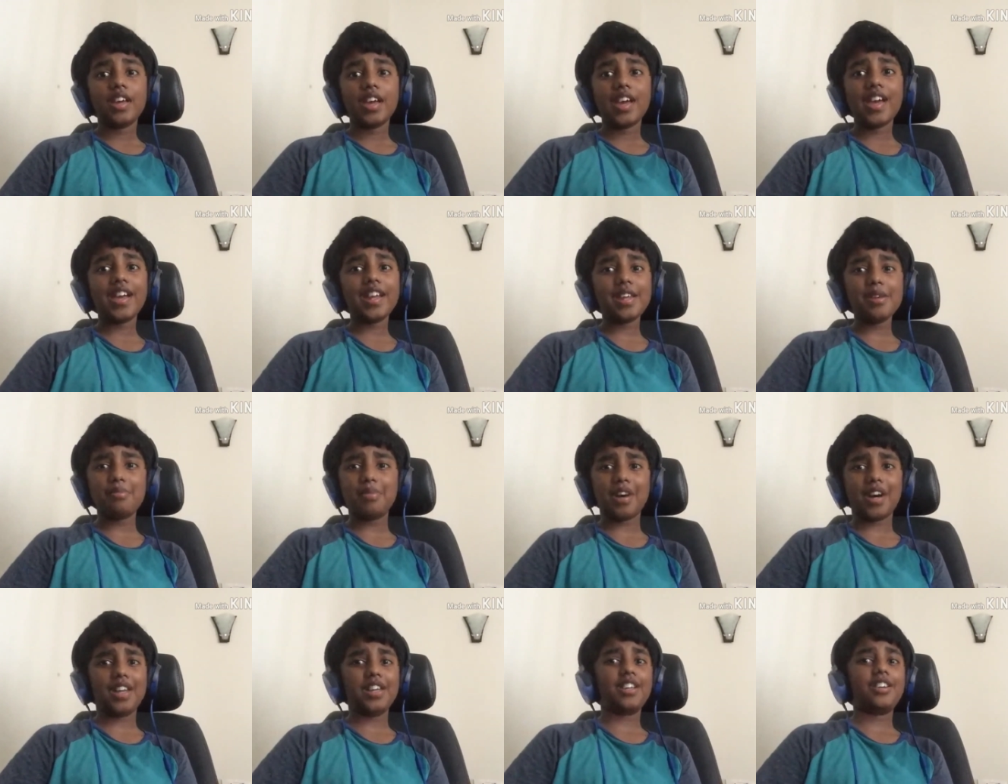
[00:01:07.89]

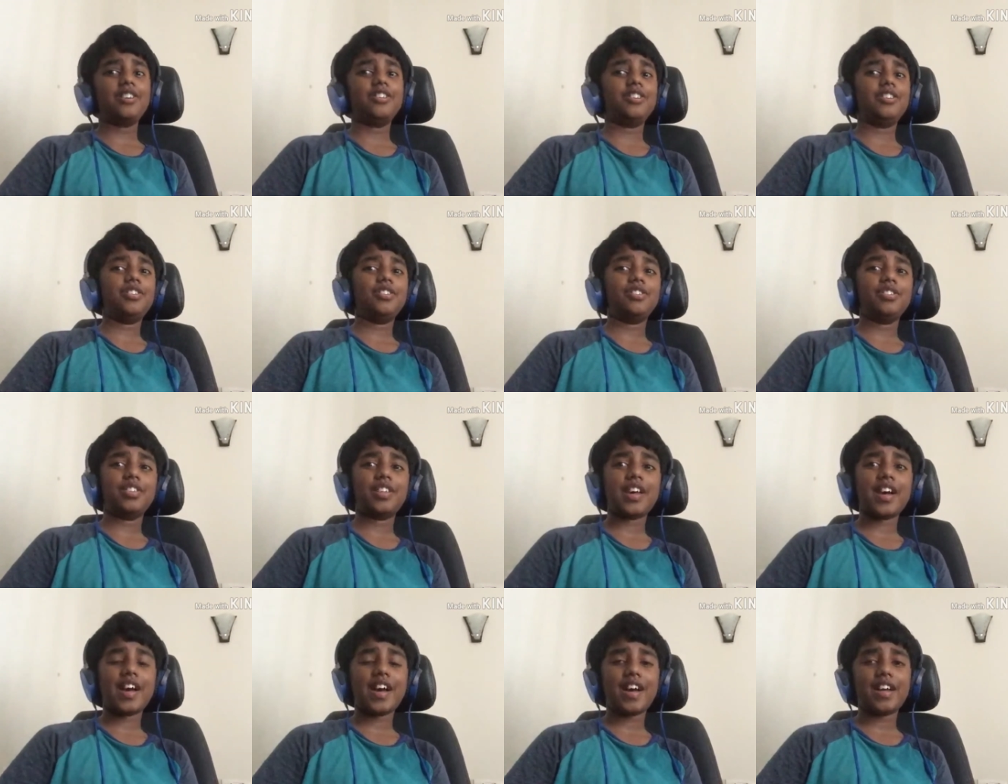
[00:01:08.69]
Anybody could do
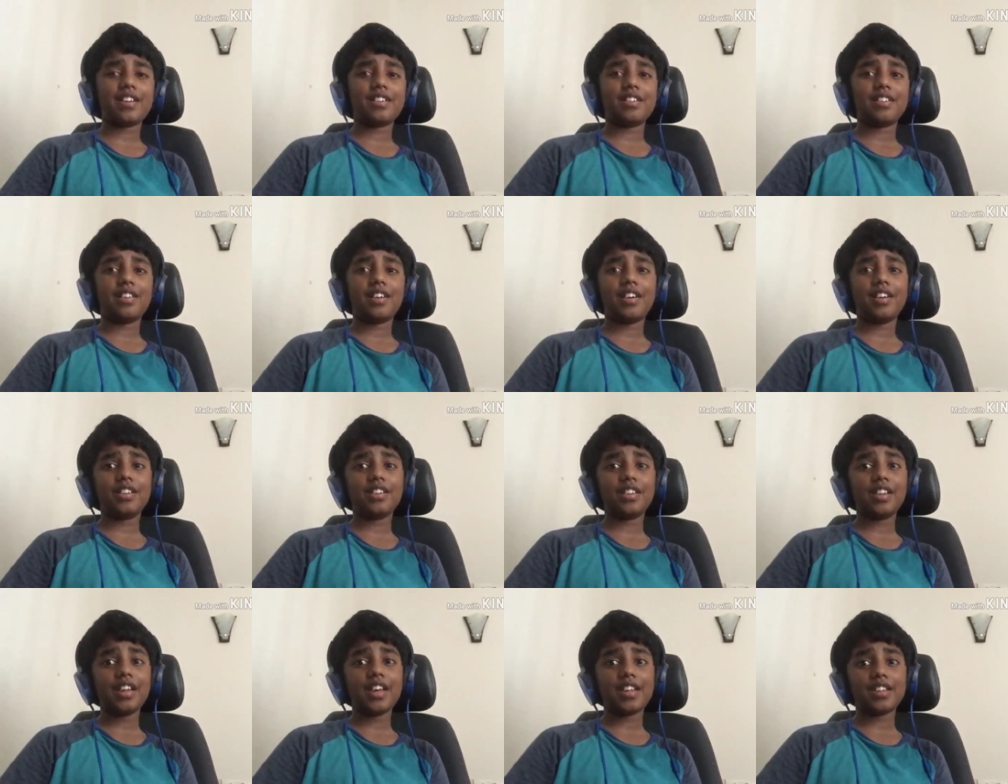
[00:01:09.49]
that
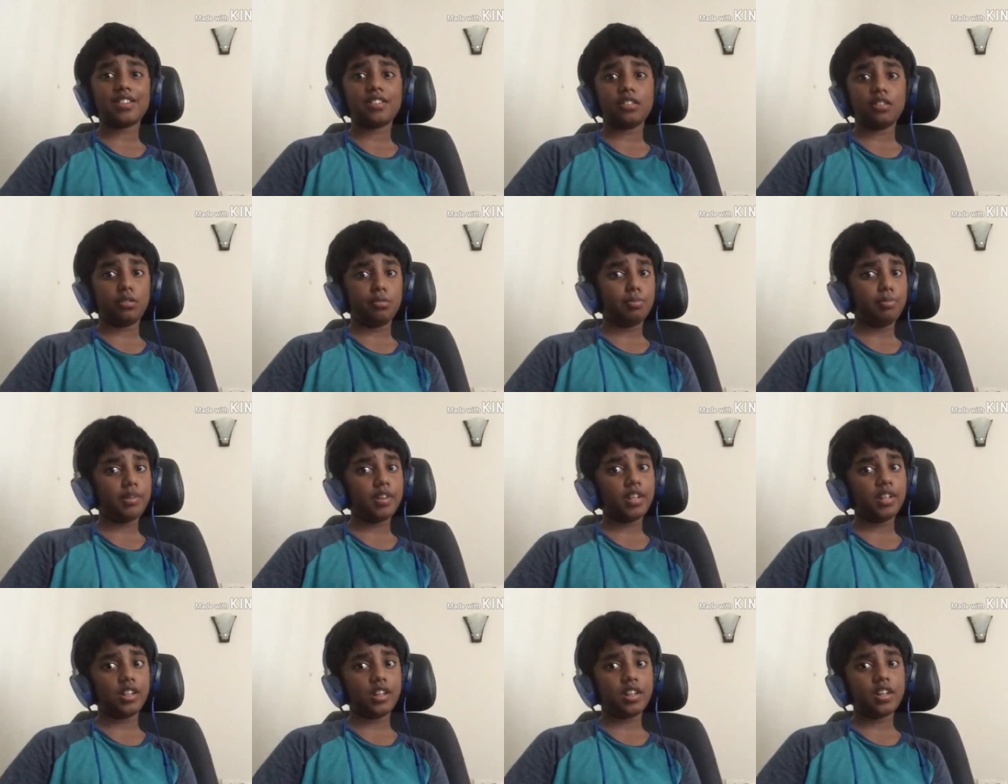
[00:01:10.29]
unless you
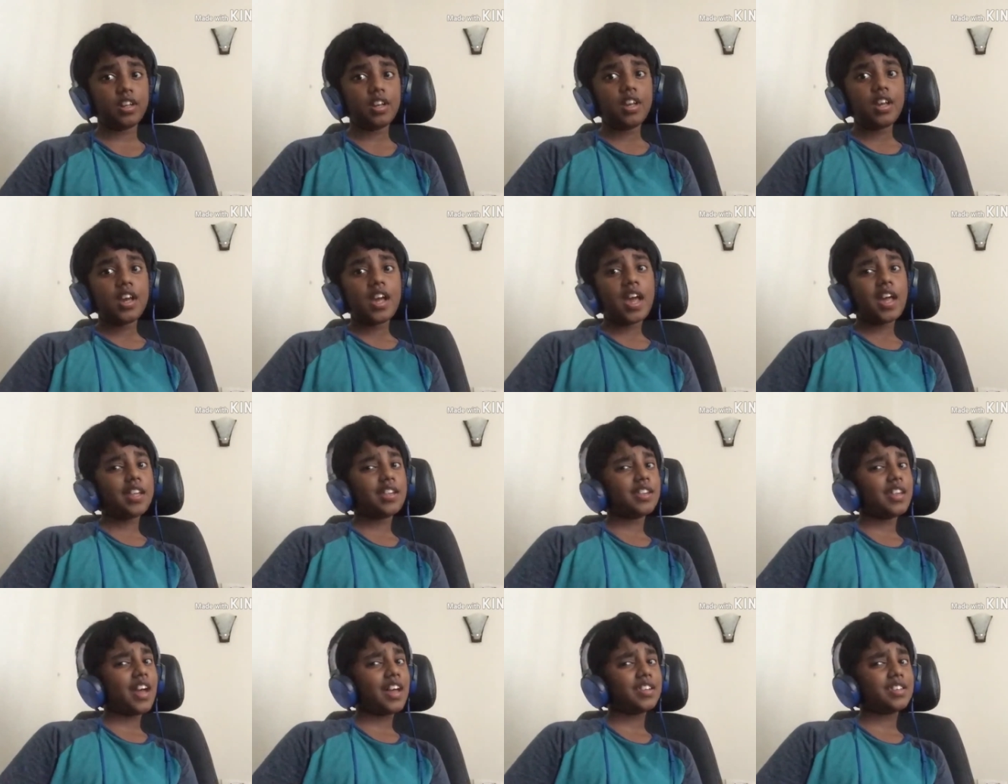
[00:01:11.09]
build it.
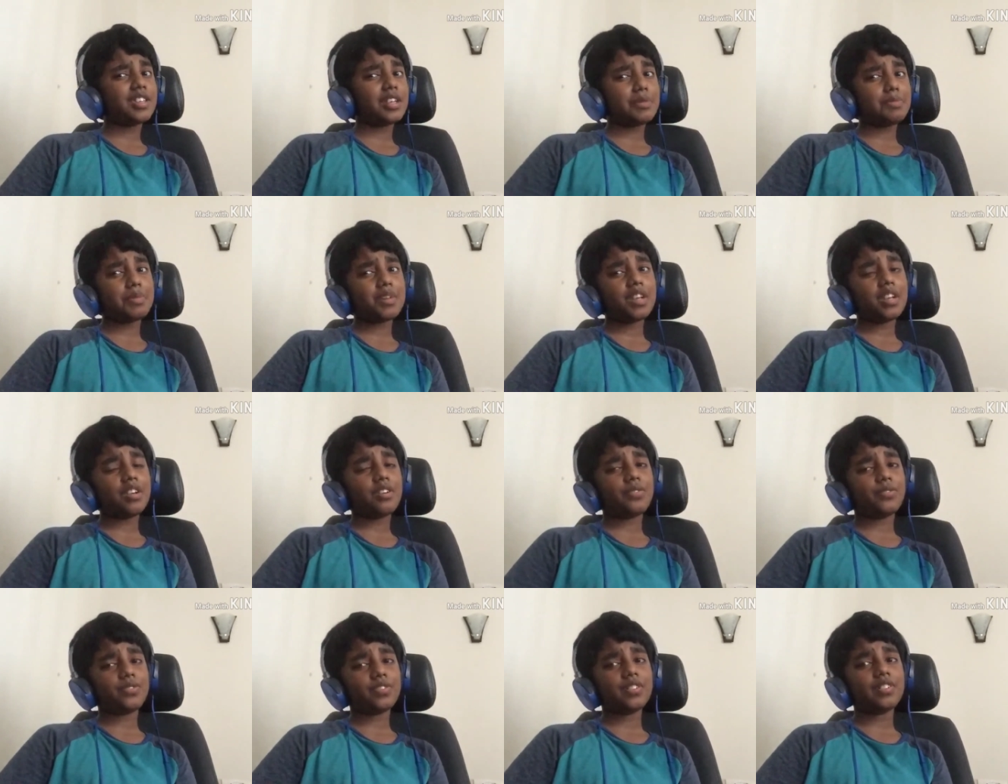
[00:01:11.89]
And that's a bit
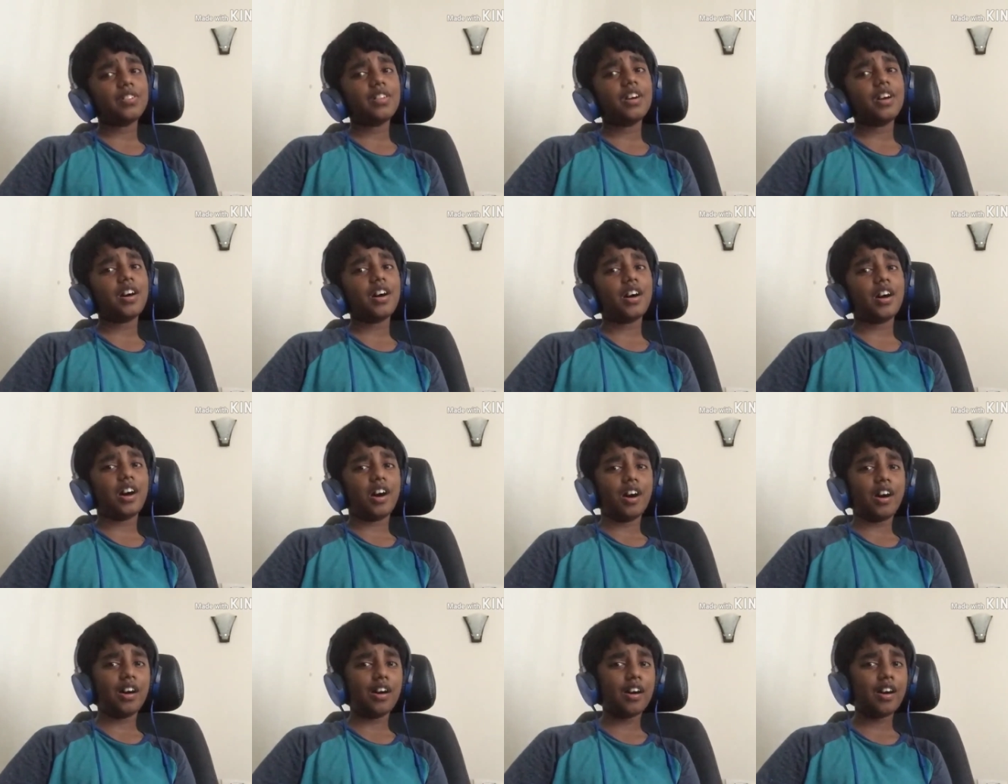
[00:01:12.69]
of a
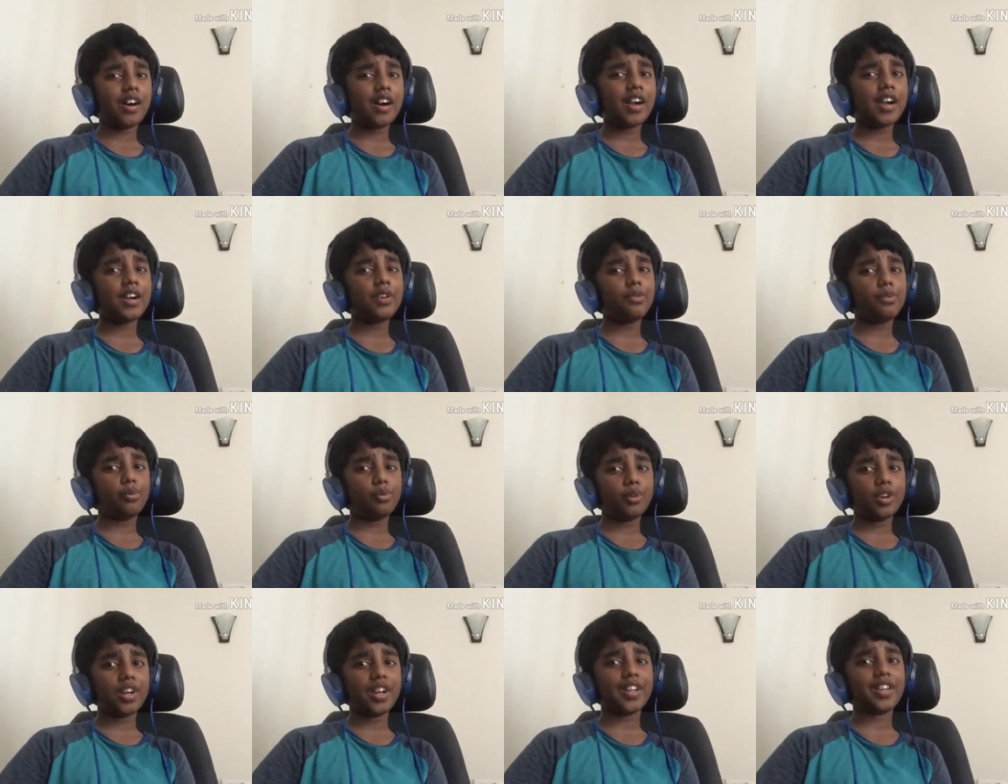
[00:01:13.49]
hard
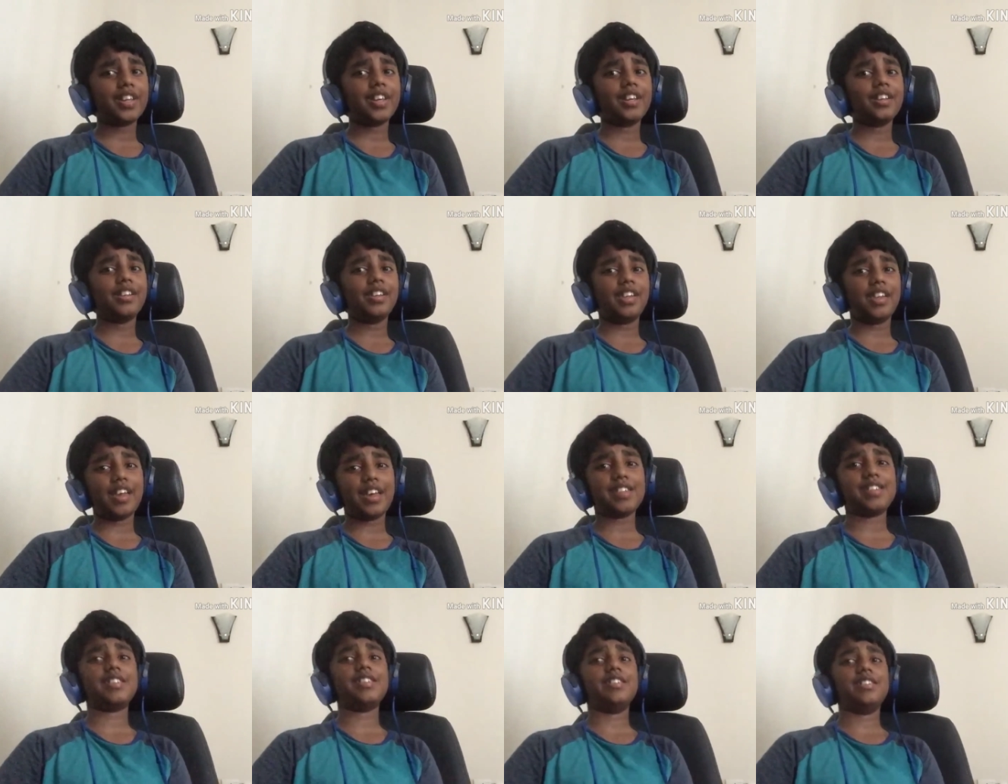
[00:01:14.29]
working
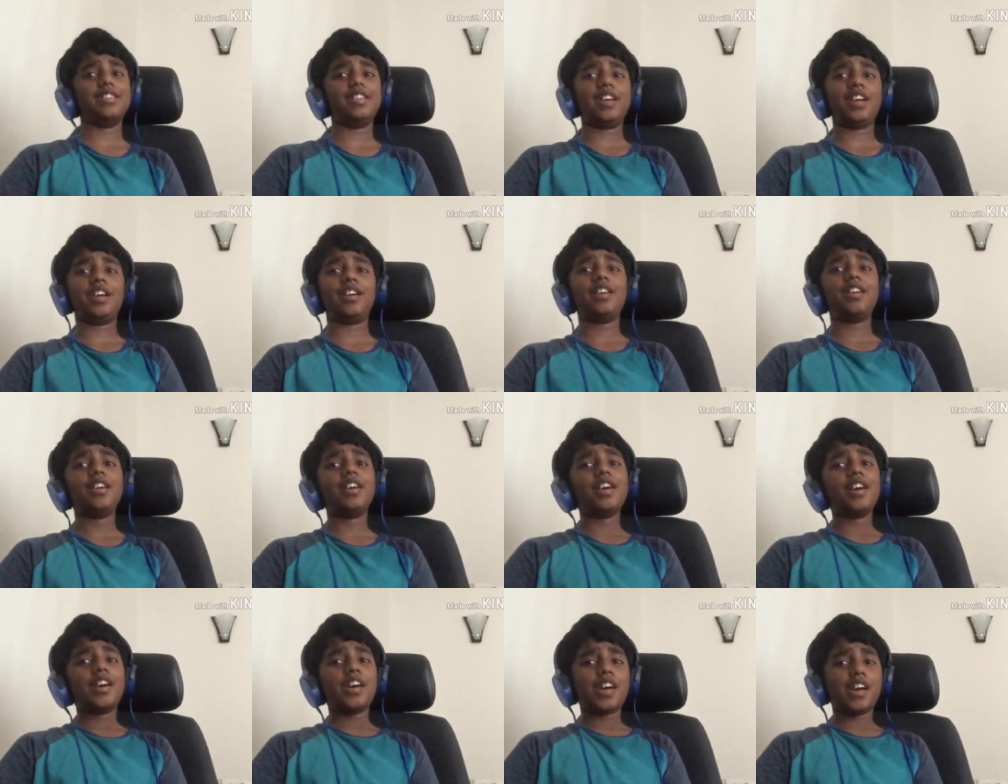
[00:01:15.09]
lesson there.
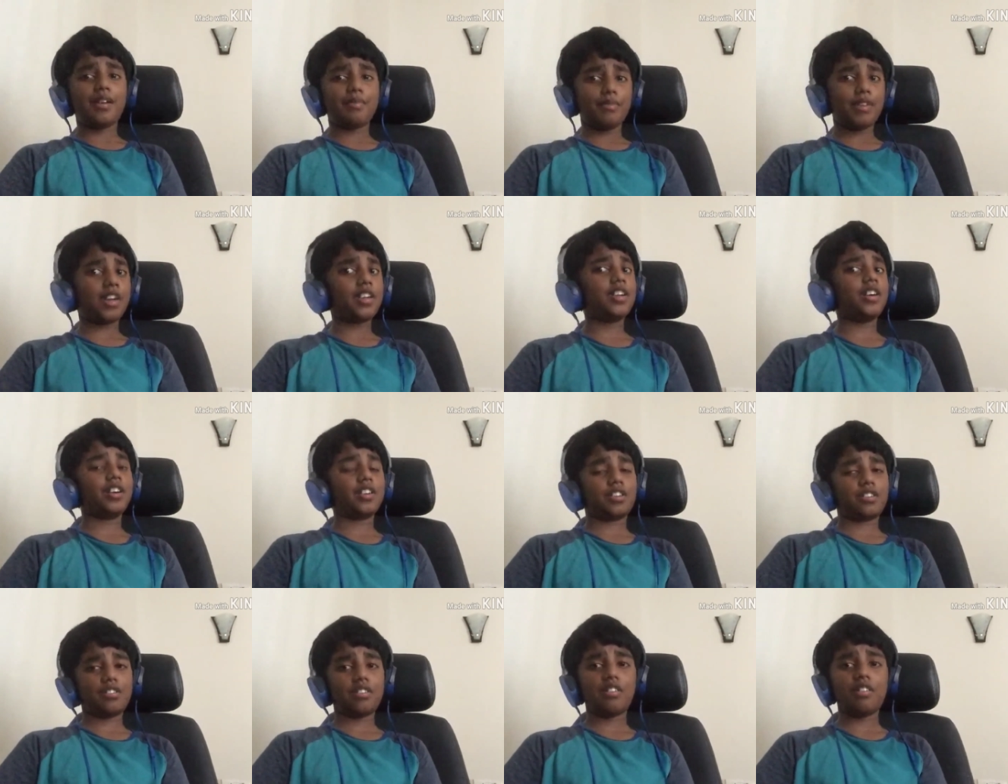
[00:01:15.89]
Am I
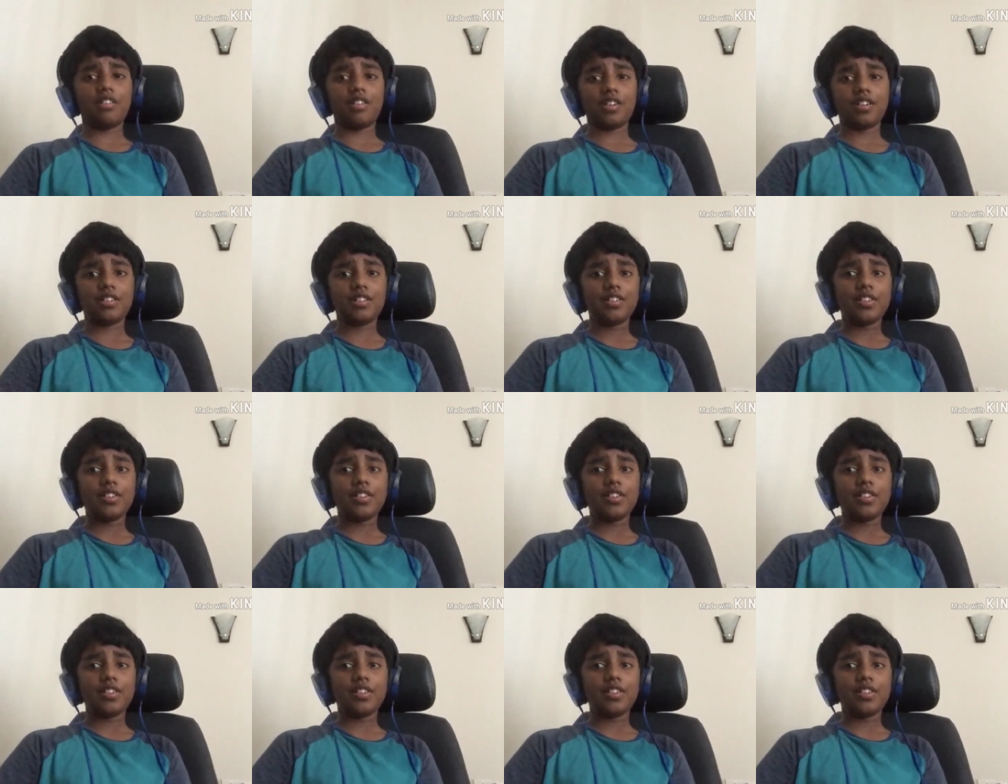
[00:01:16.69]
not wrong?